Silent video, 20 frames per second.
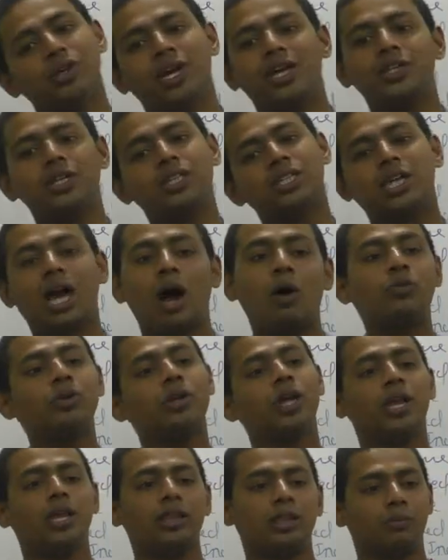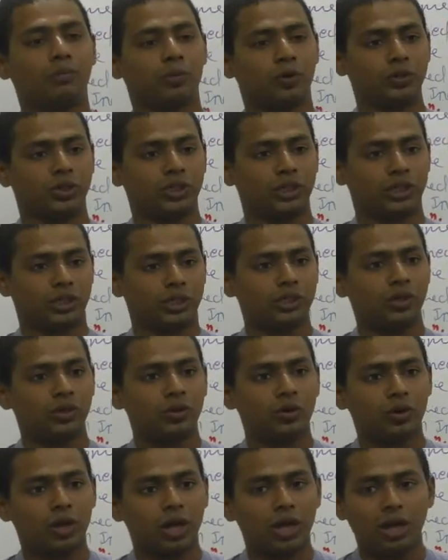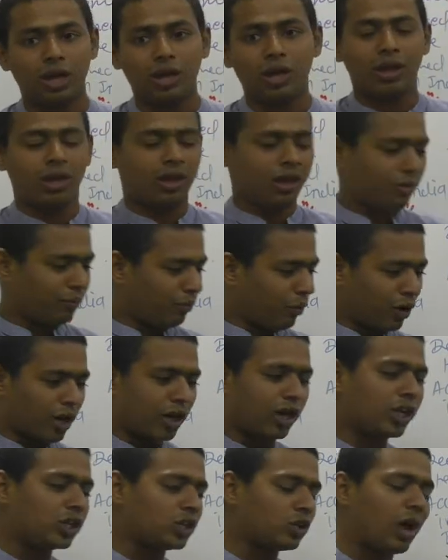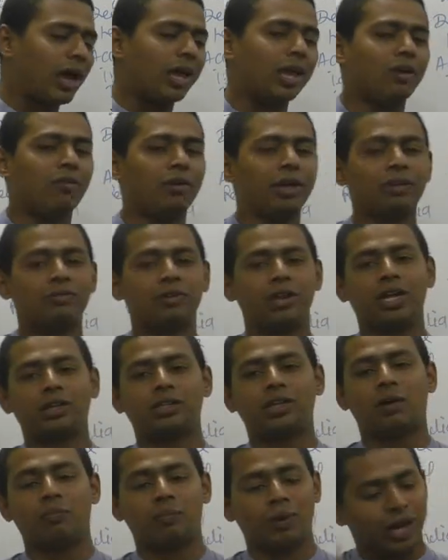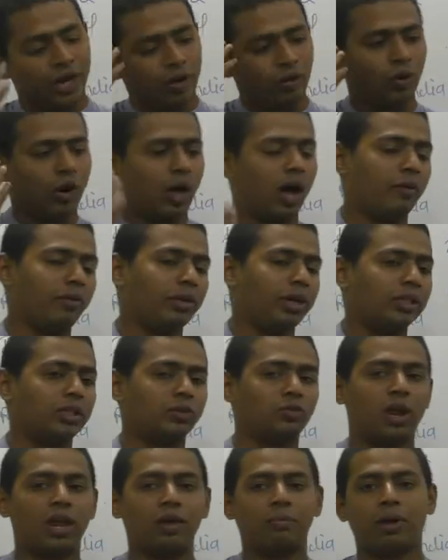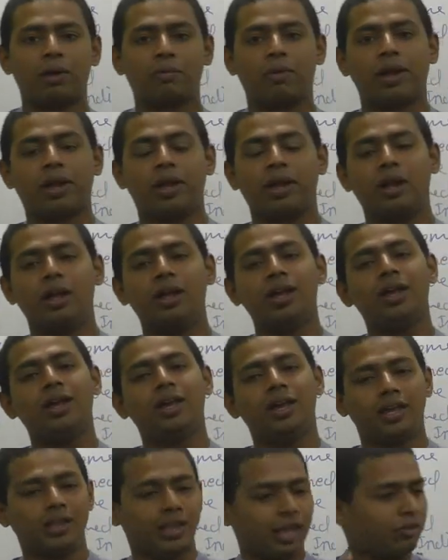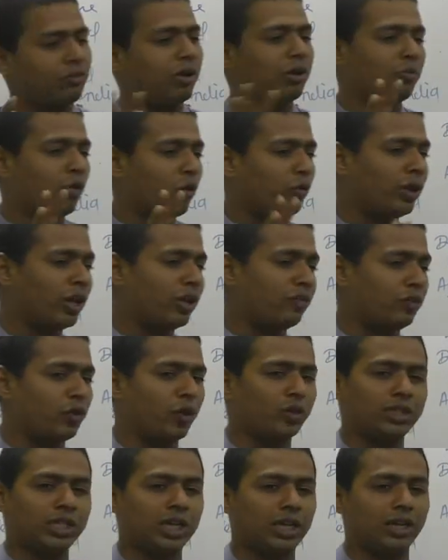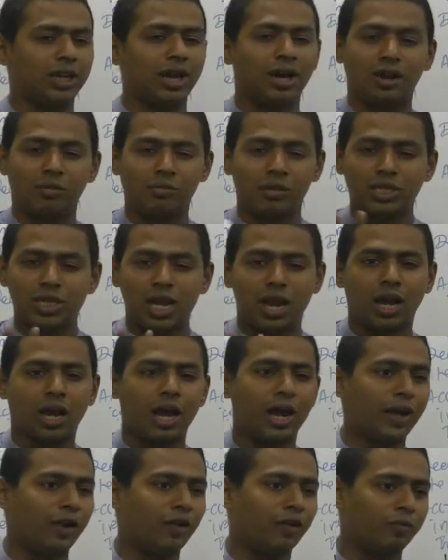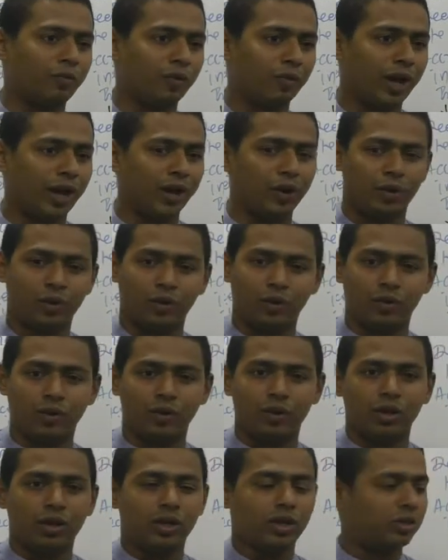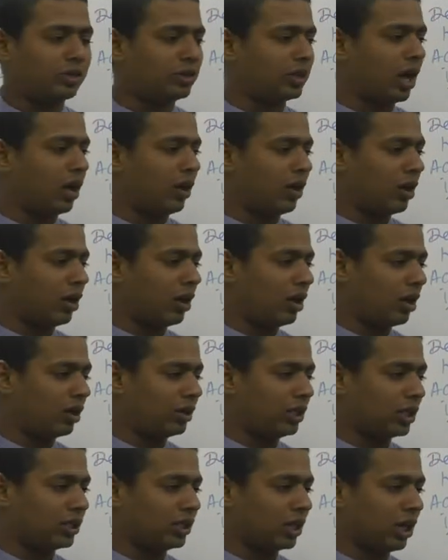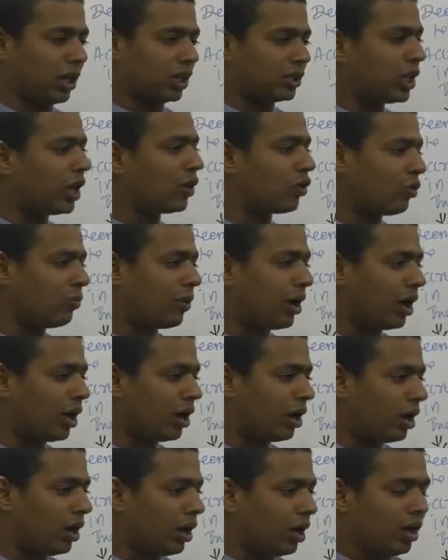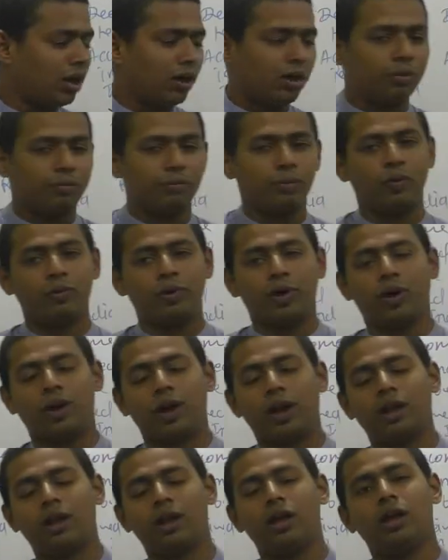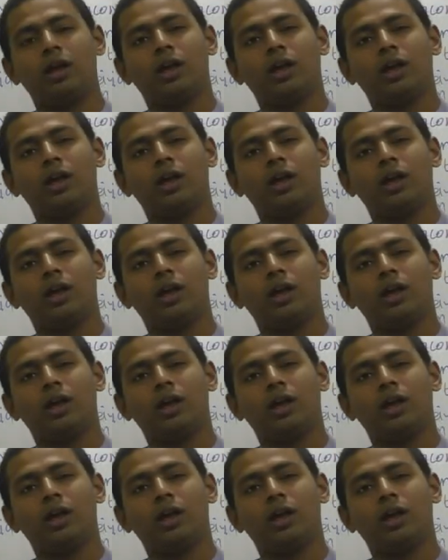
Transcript: we are just countering the process okay morning also i gave one example i don't know how it has strike my mind in this one movie if you have seen garam masala kind of movie i don't know uh, this uh, akshay kumar movie all right